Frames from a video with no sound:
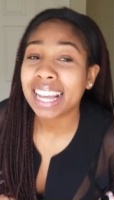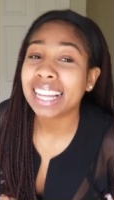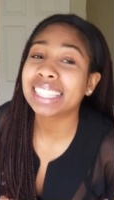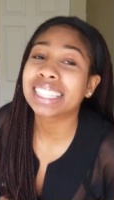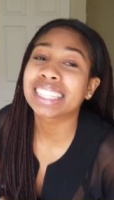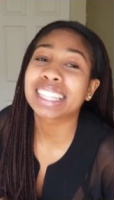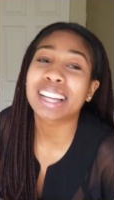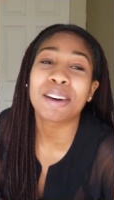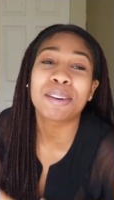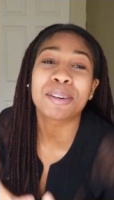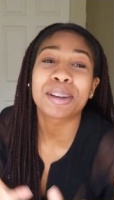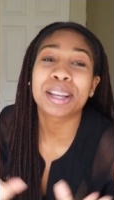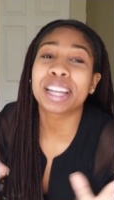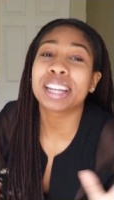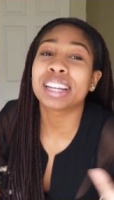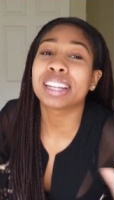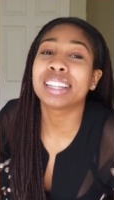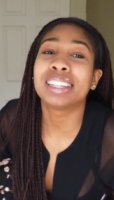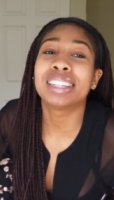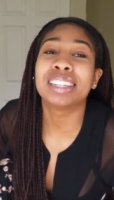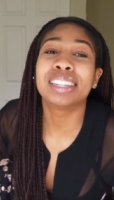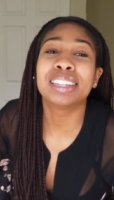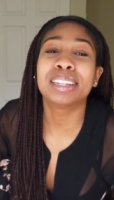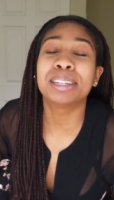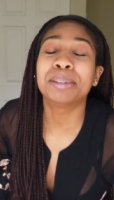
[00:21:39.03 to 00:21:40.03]
It's gonna get a
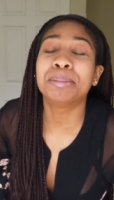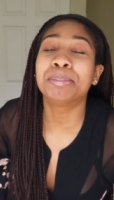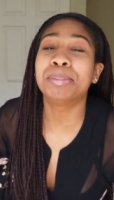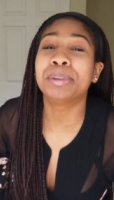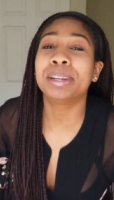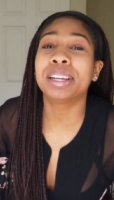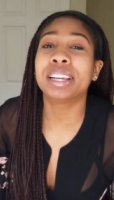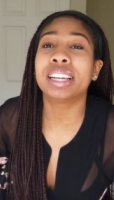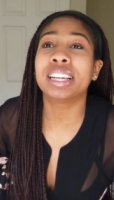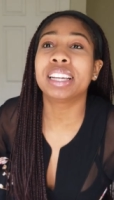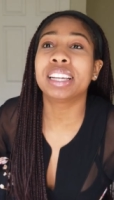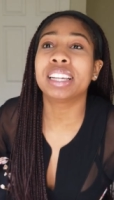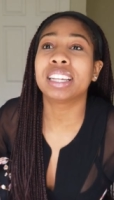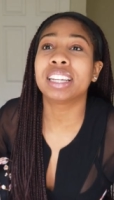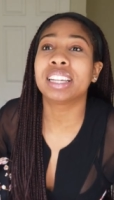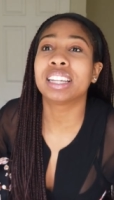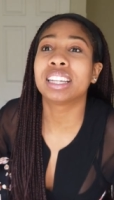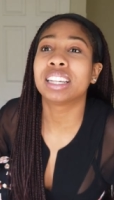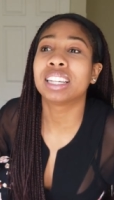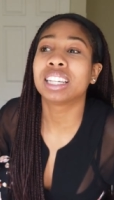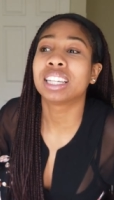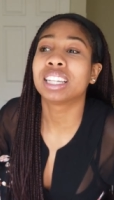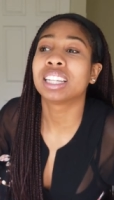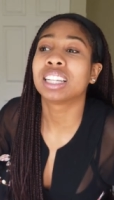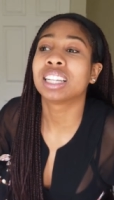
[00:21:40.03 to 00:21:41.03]
little bit,
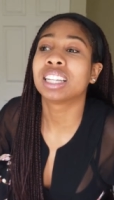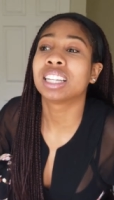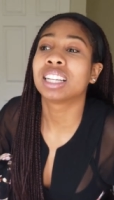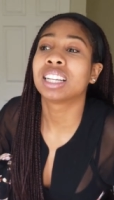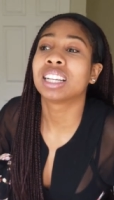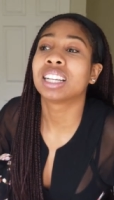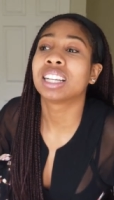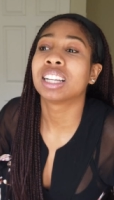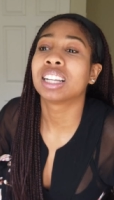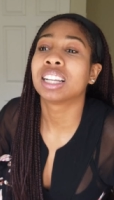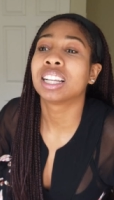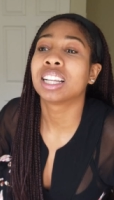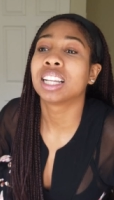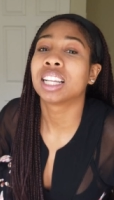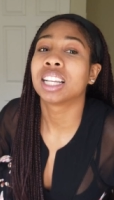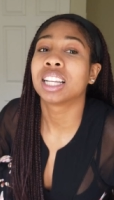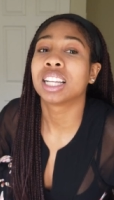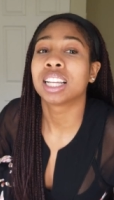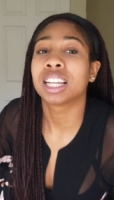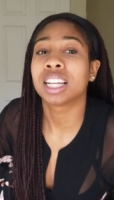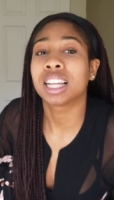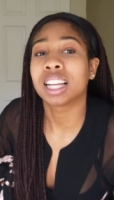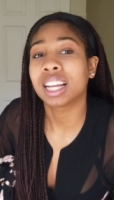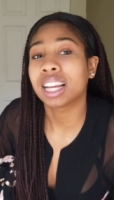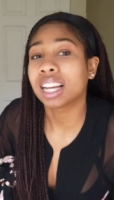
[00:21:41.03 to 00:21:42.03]

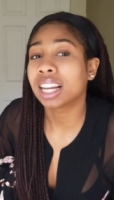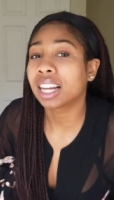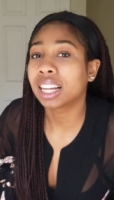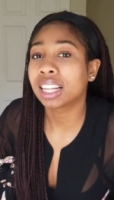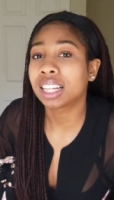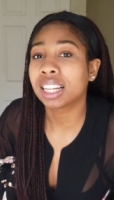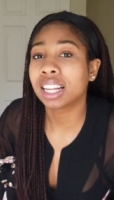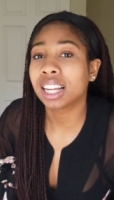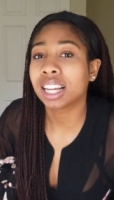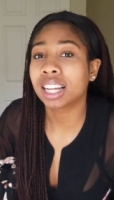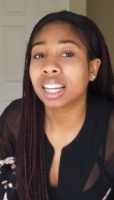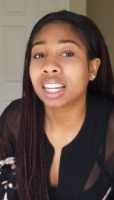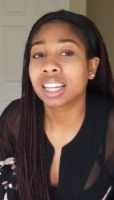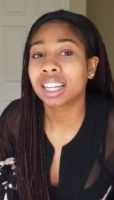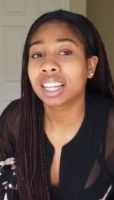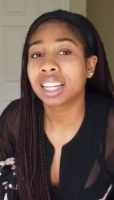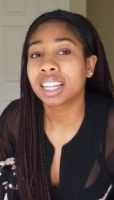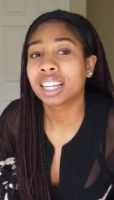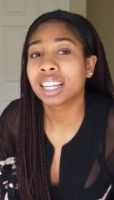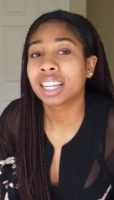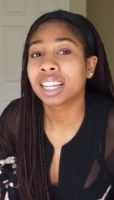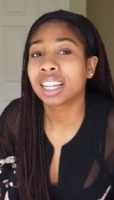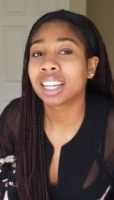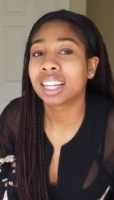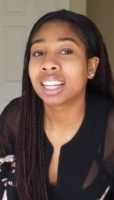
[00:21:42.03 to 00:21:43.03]
I don't
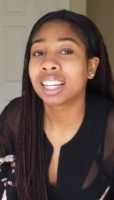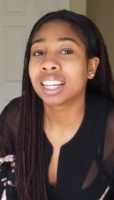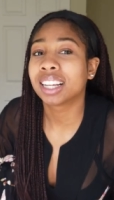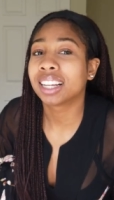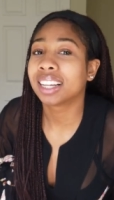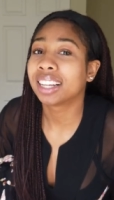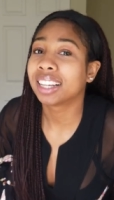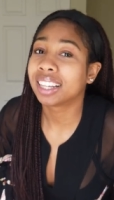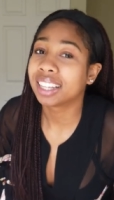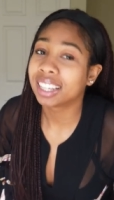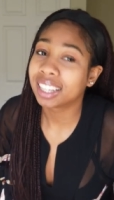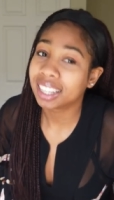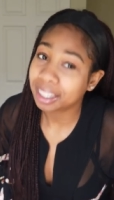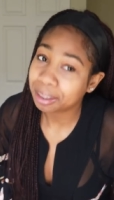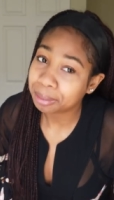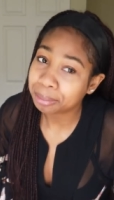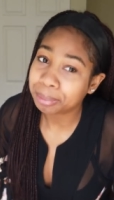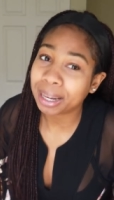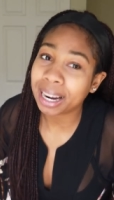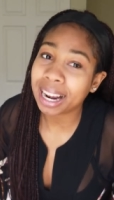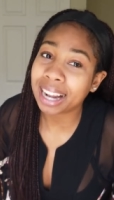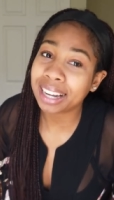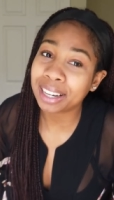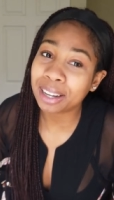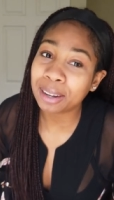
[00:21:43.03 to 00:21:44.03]
know.
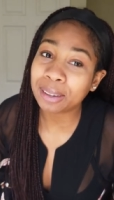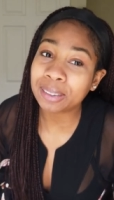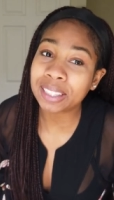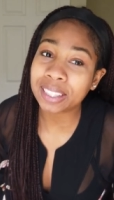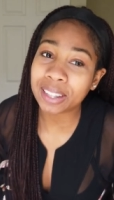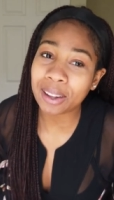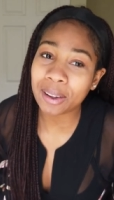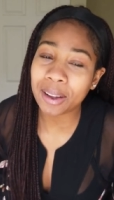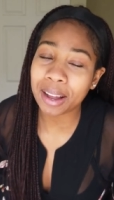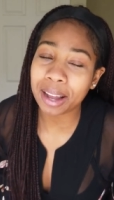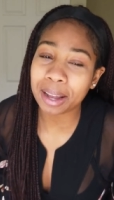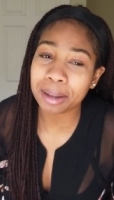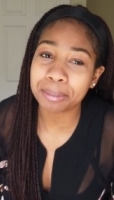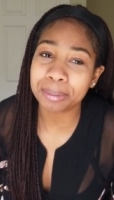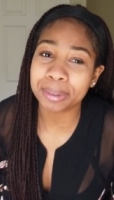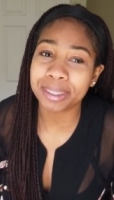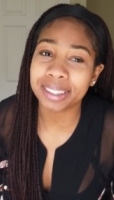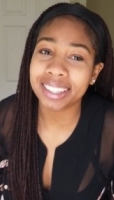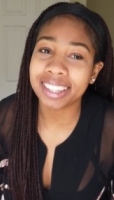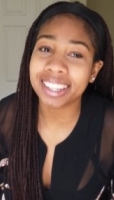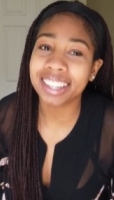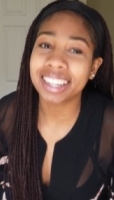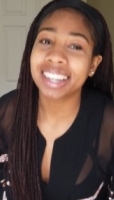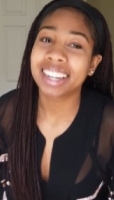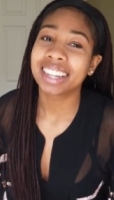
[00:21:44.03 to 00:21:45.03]
But I know it's gonna
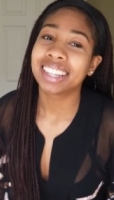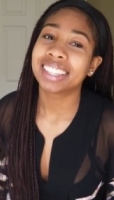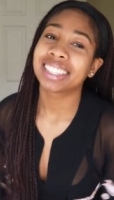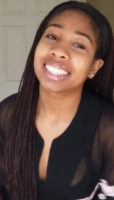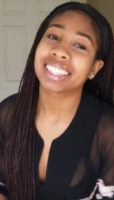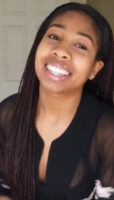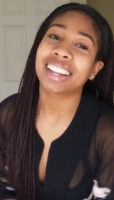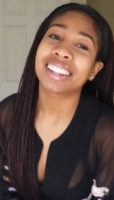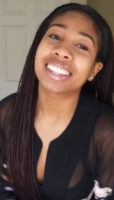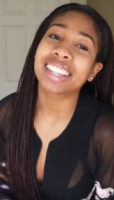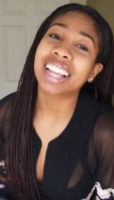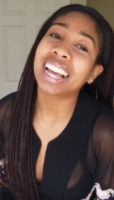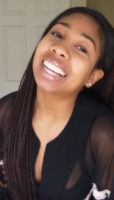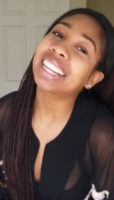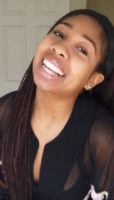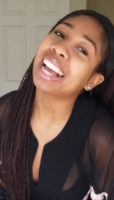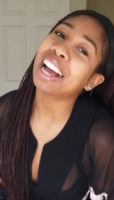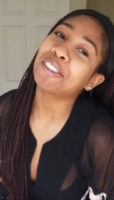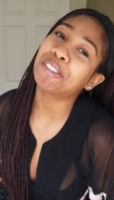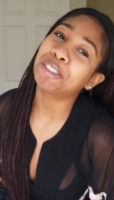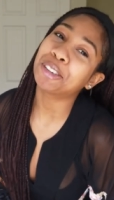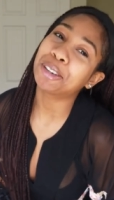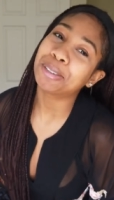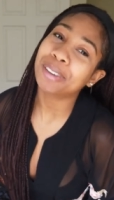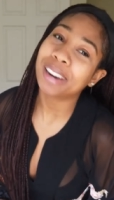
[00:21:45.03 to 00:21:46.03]
happen. So thank
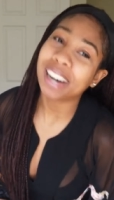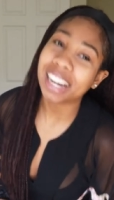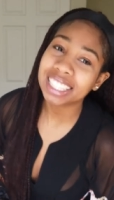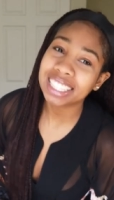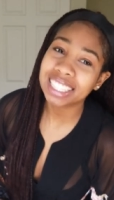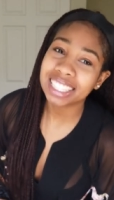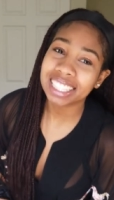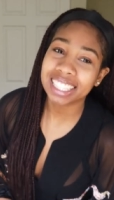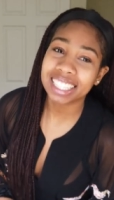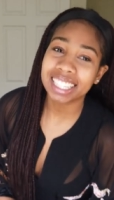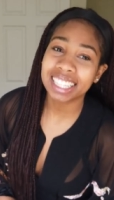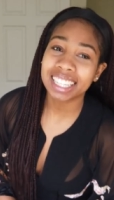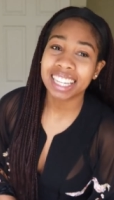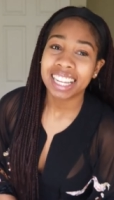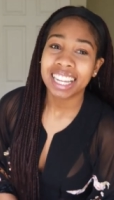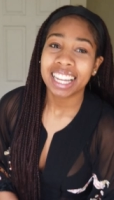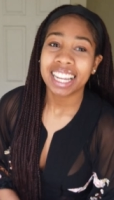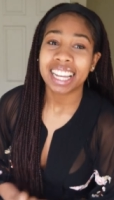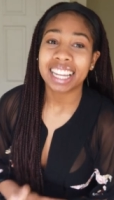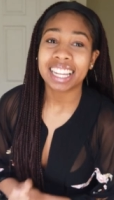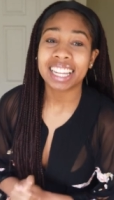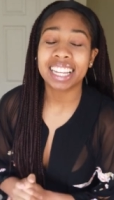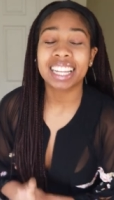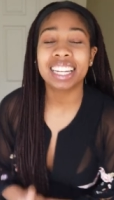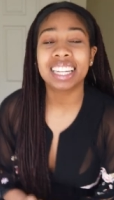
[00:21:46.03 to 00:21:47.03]
y'all for watching
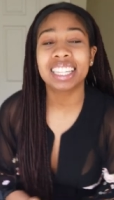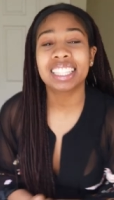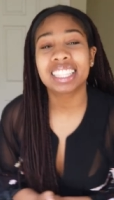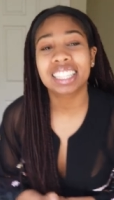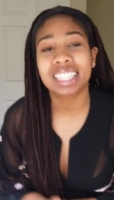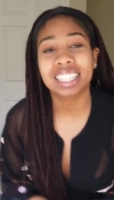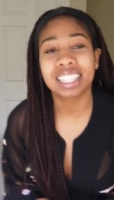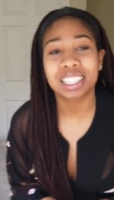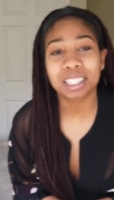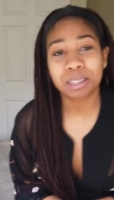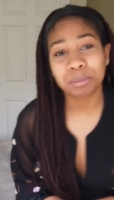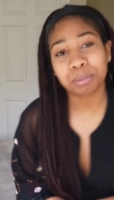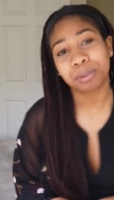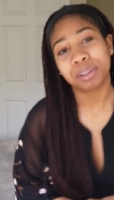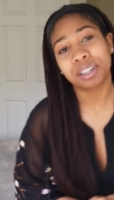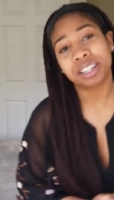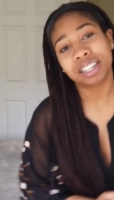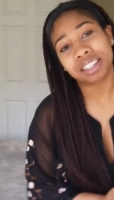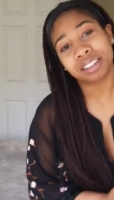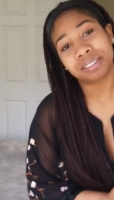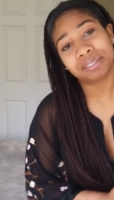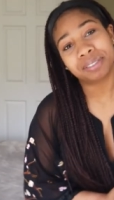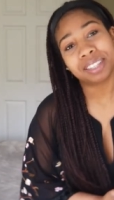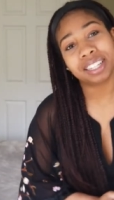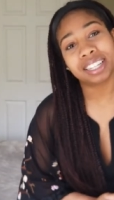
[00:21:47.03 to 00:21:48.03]
and getting to this point
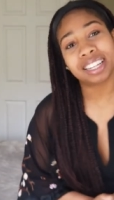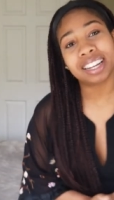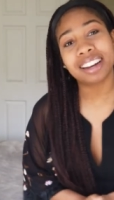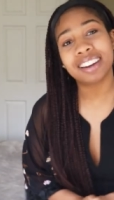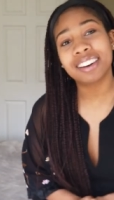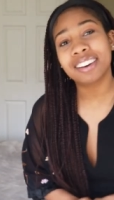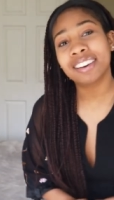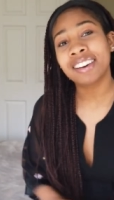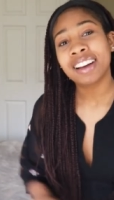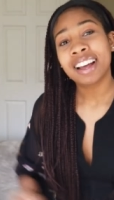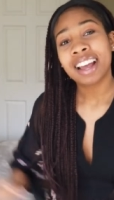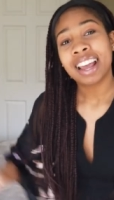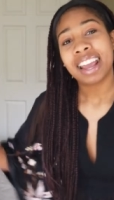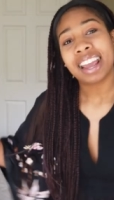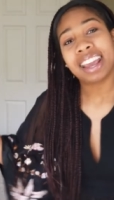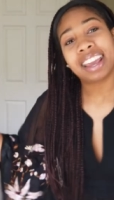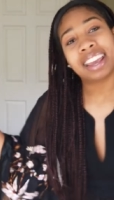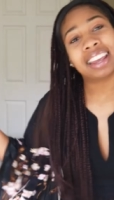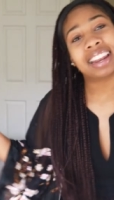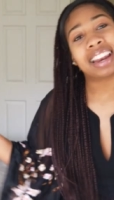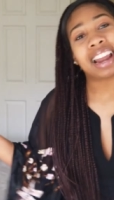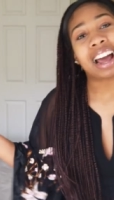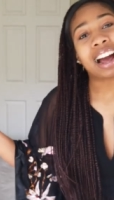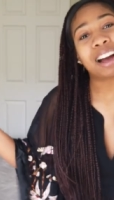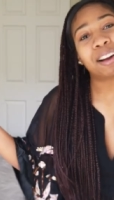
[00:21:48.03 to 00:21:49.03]
in the video.
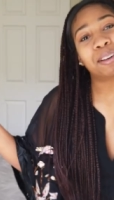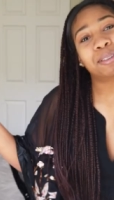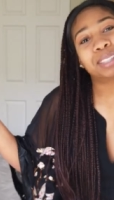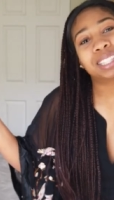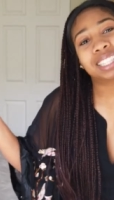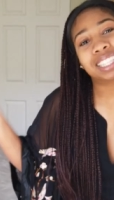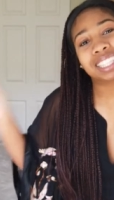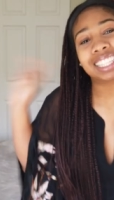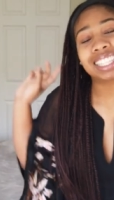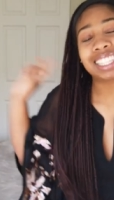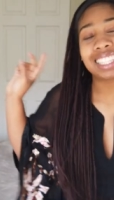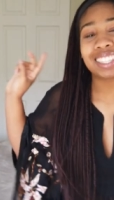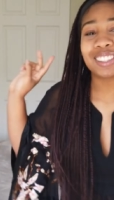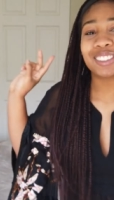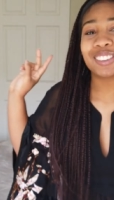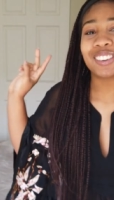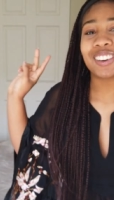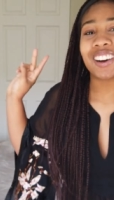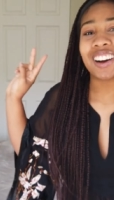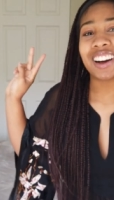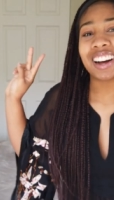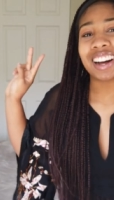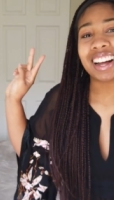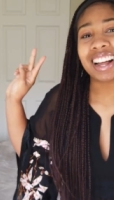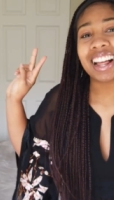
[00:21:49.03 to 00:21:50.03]
And I will see you
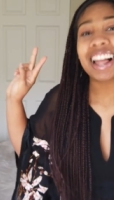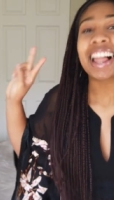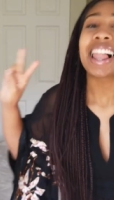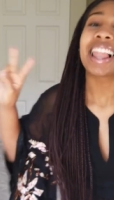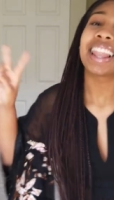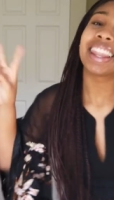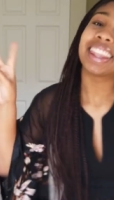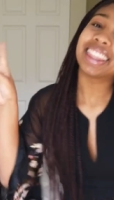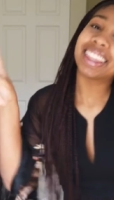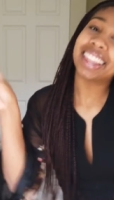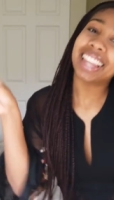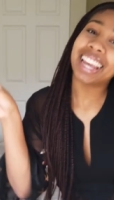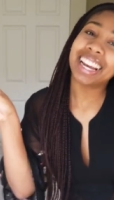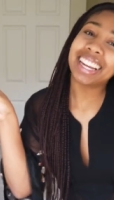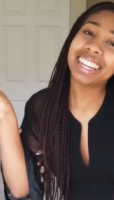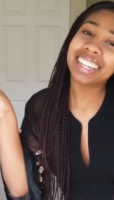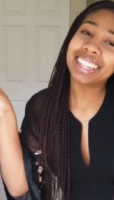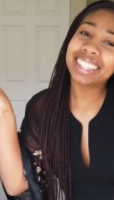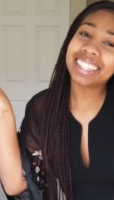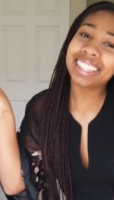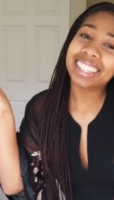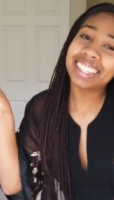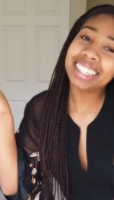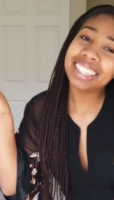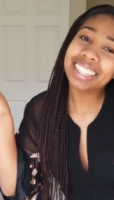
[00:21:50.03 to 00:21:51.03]
all
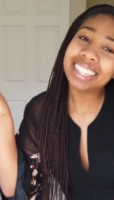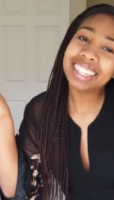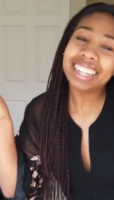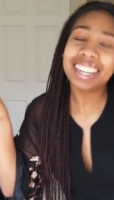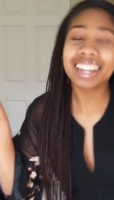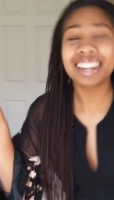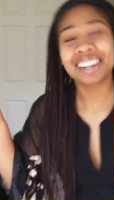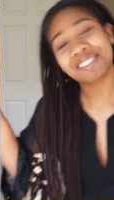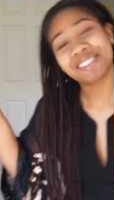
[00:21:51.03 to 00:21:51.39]
later.